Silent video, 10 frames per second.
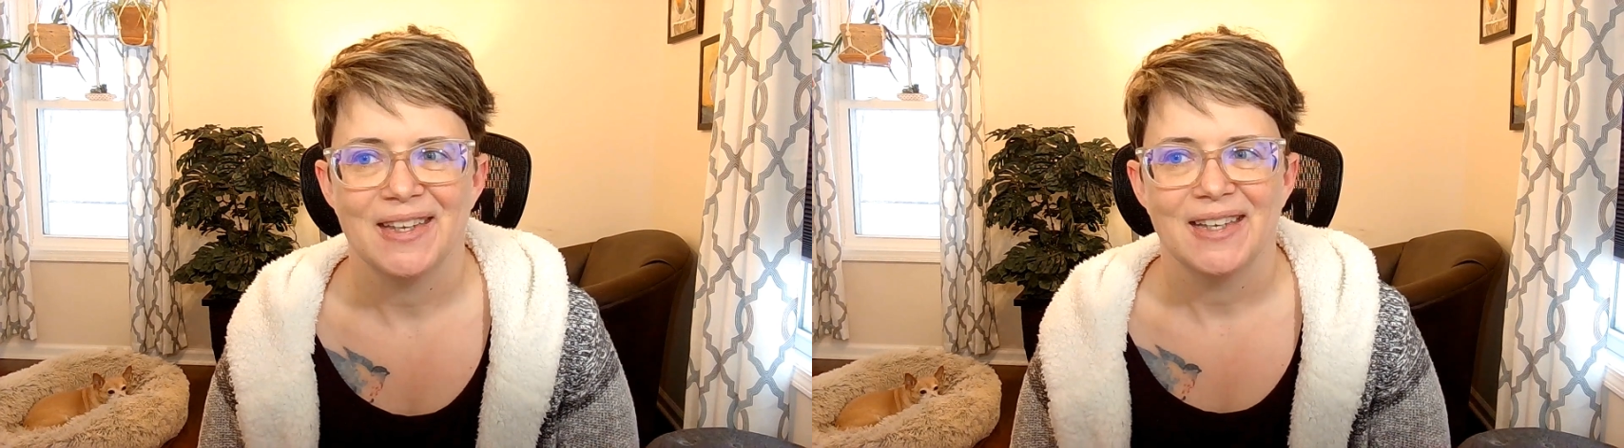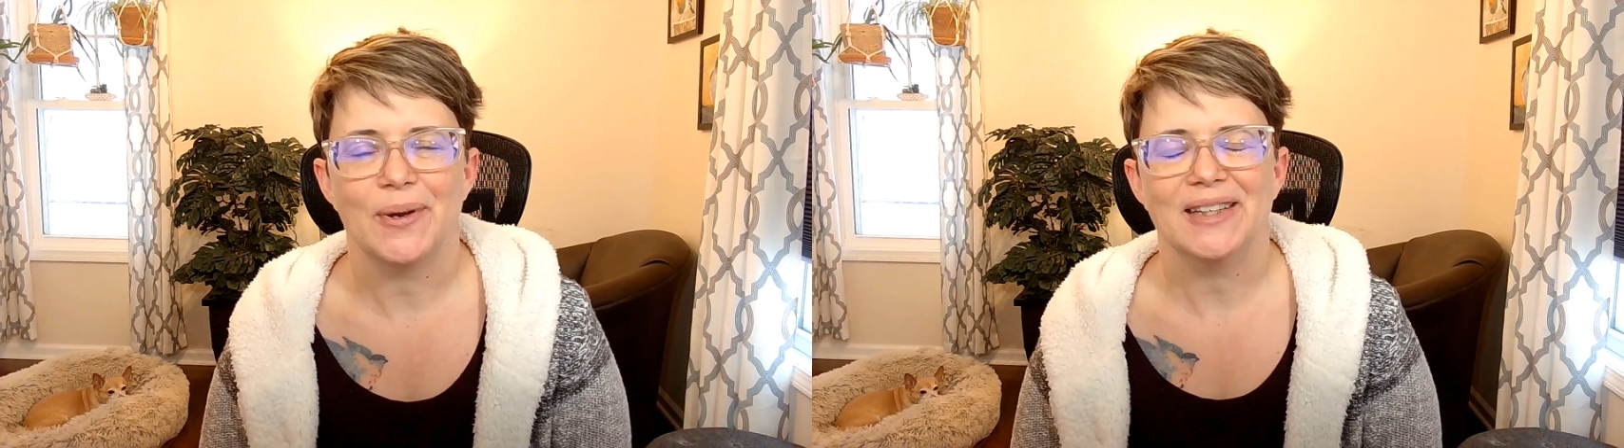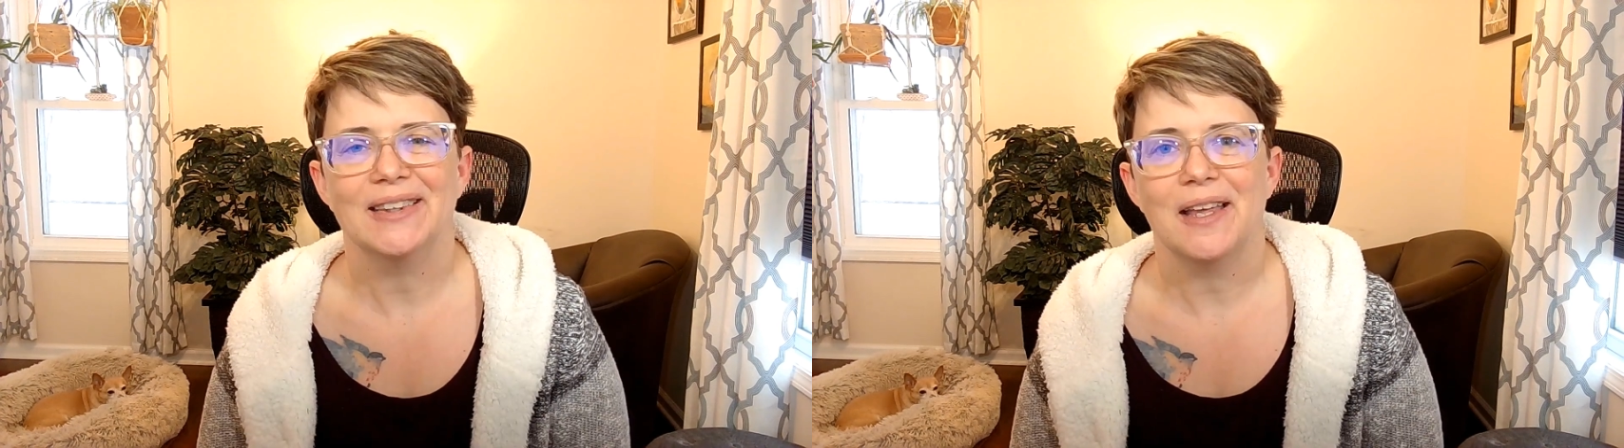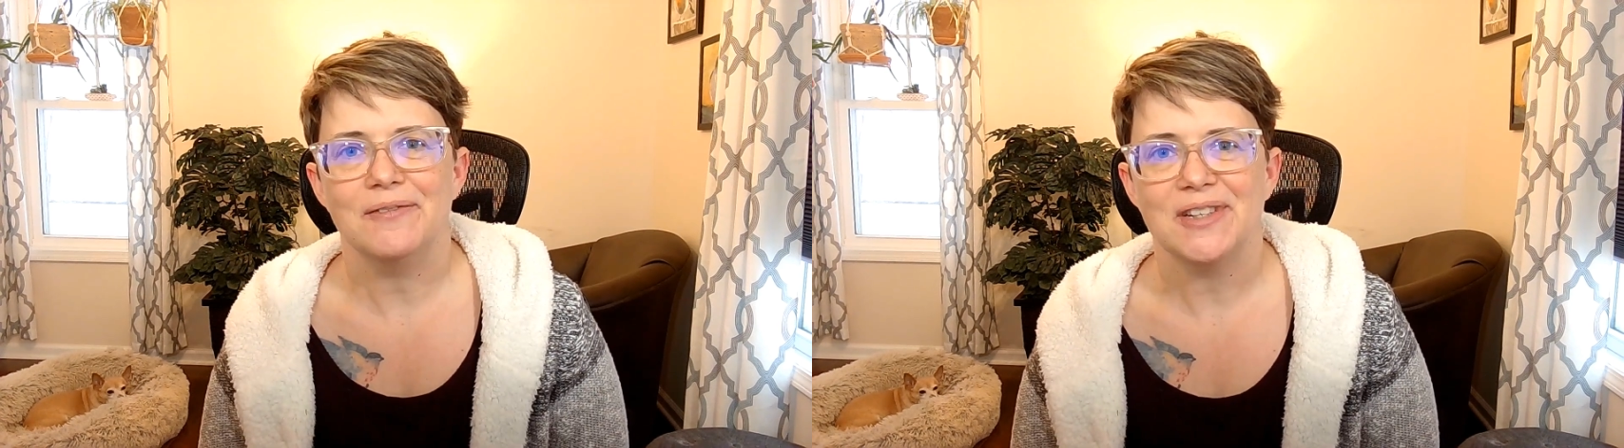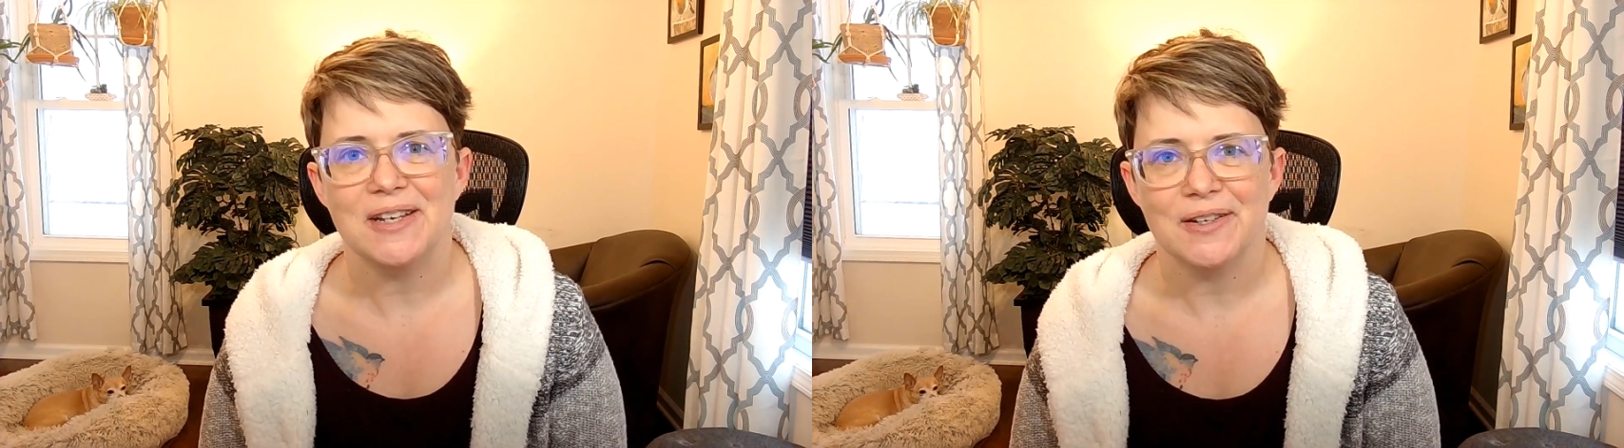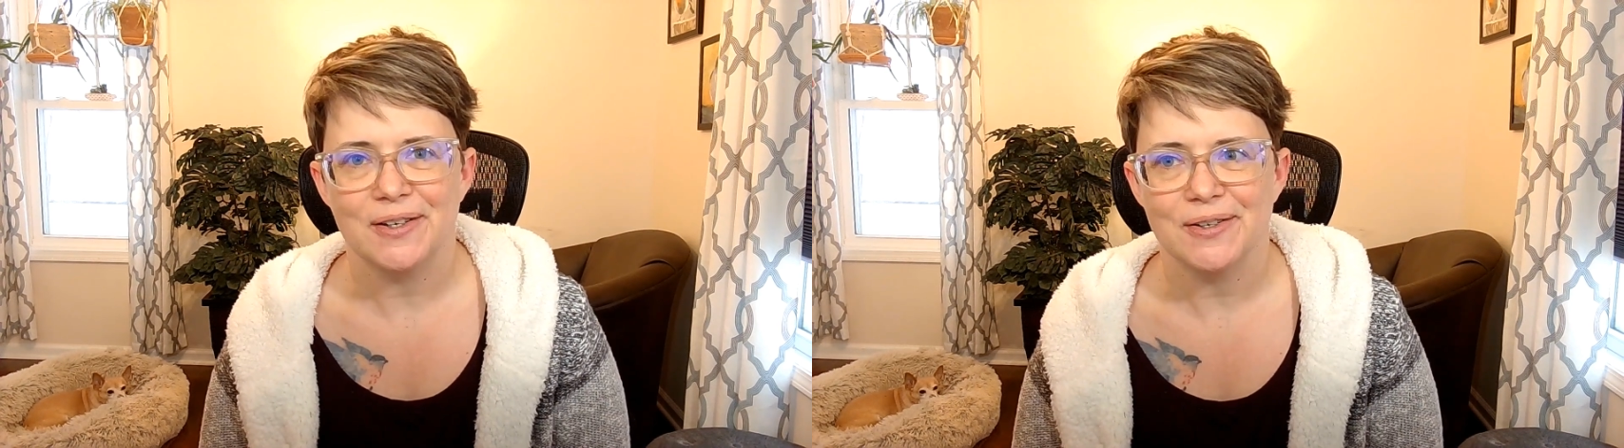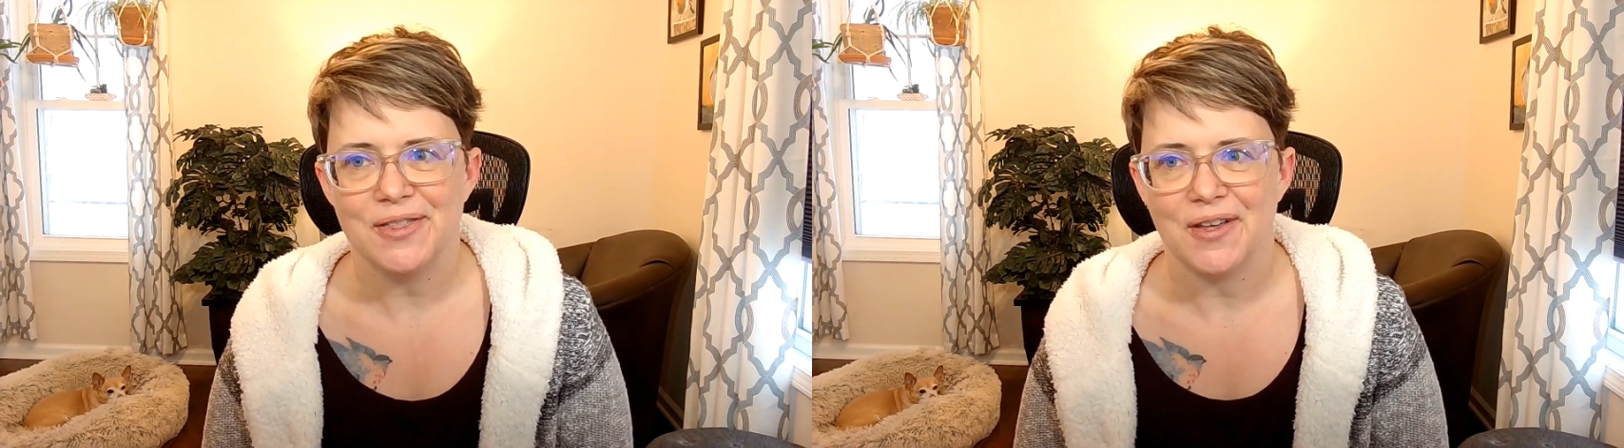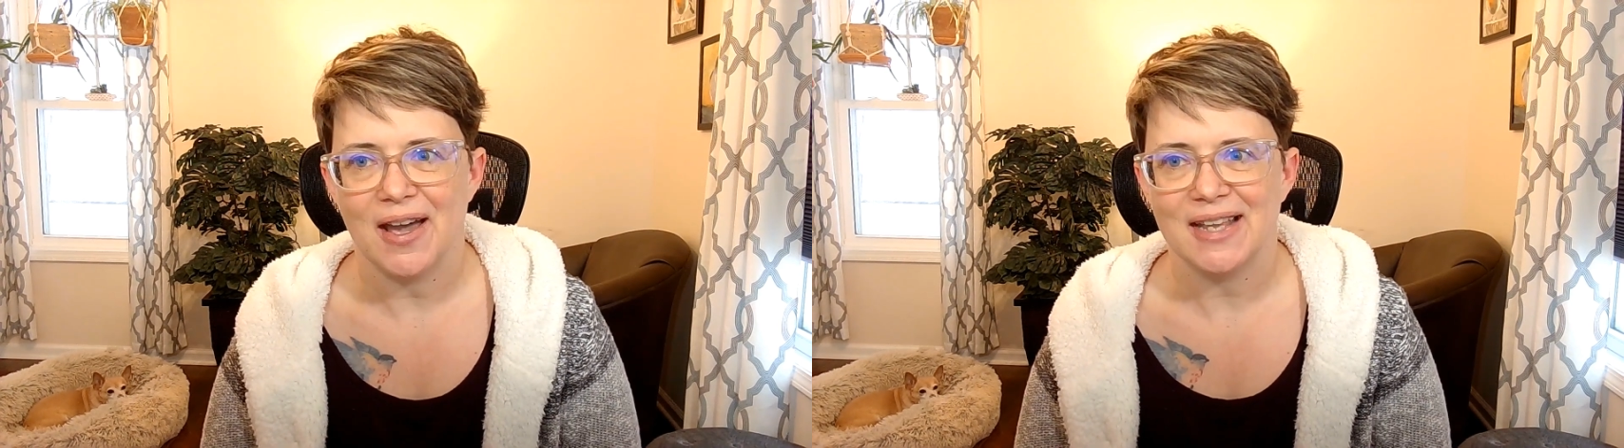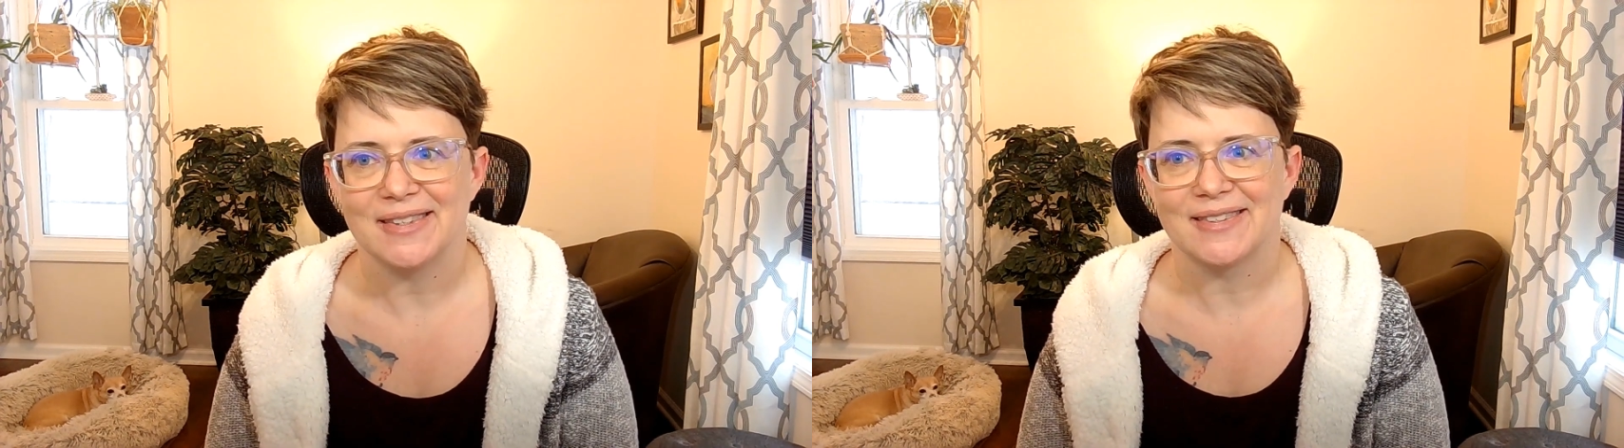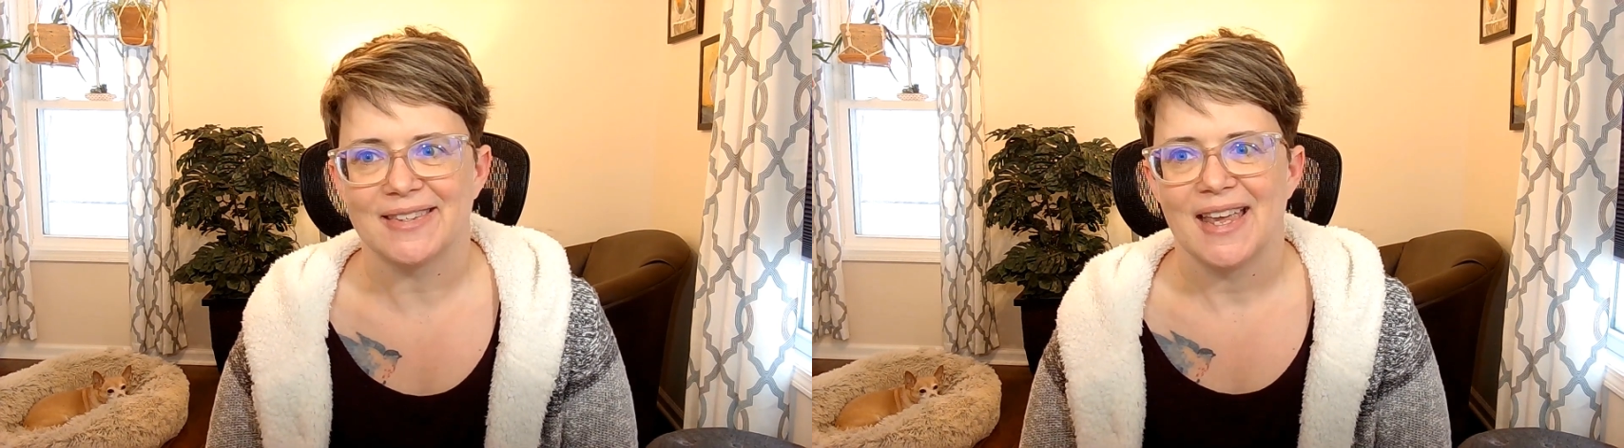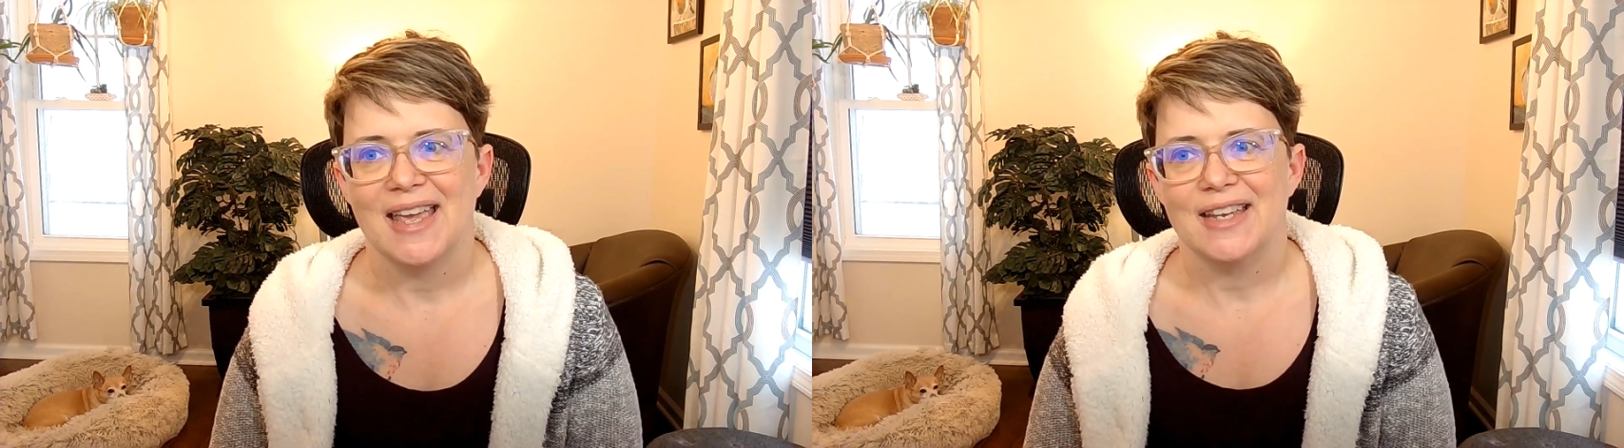I'd love to hear your thoughts.